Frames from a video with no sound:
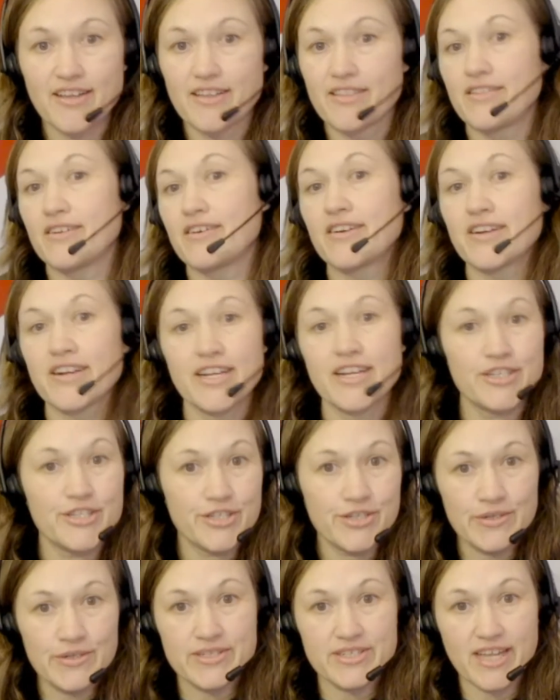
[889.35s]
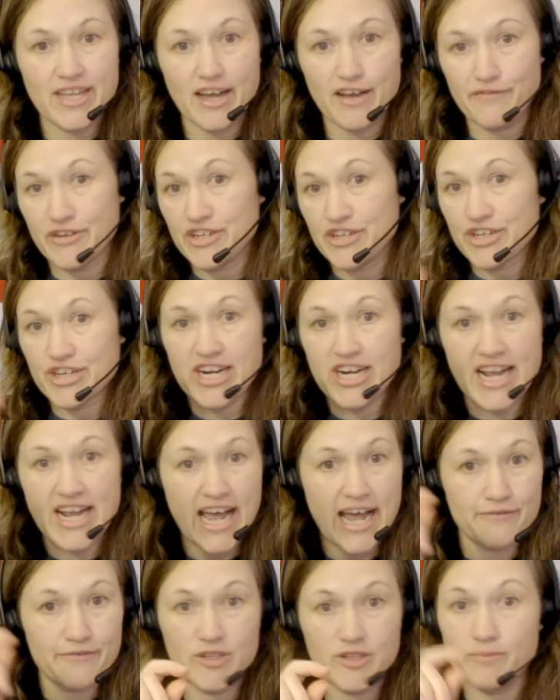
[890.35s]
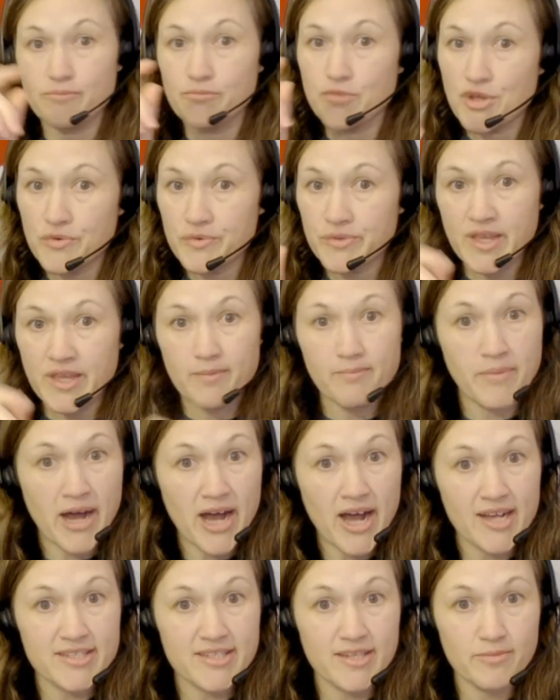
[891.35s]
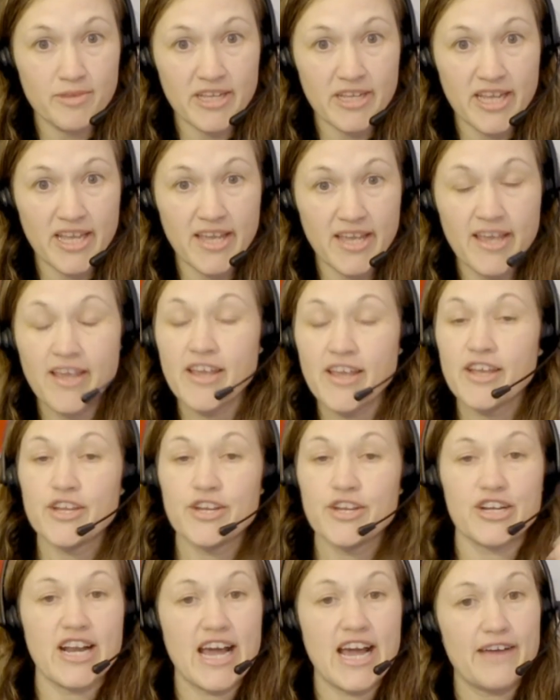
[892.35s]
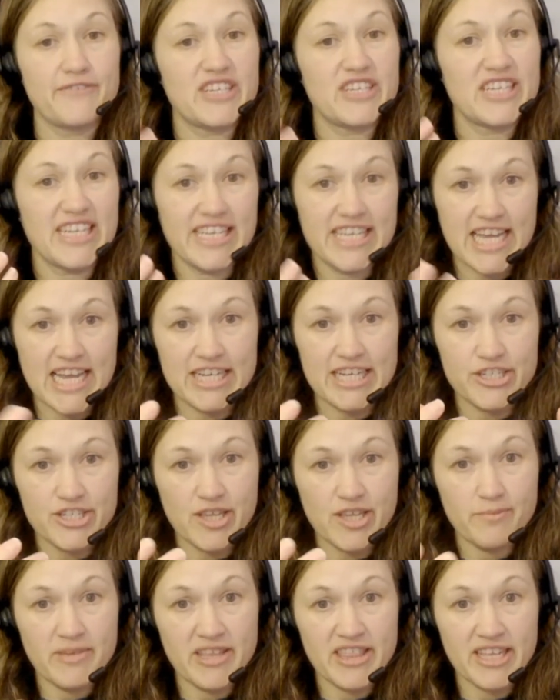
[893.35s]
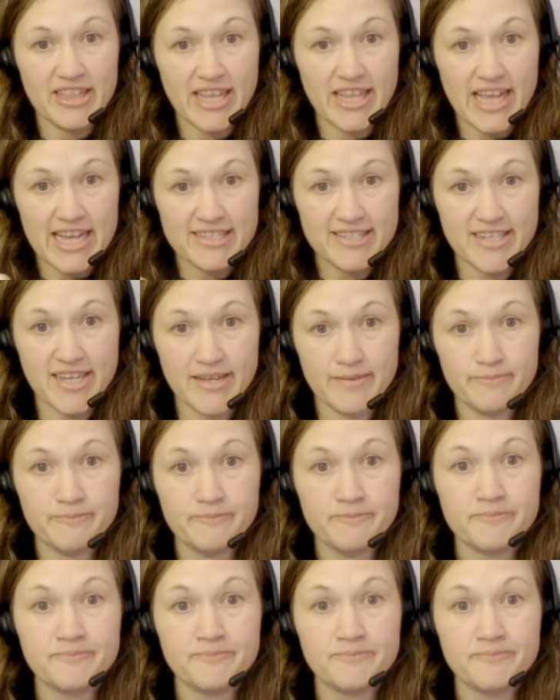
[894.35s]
They're going to do stuff, and you're going to have to mute them possibly. You're going to have to engage them in the lesson.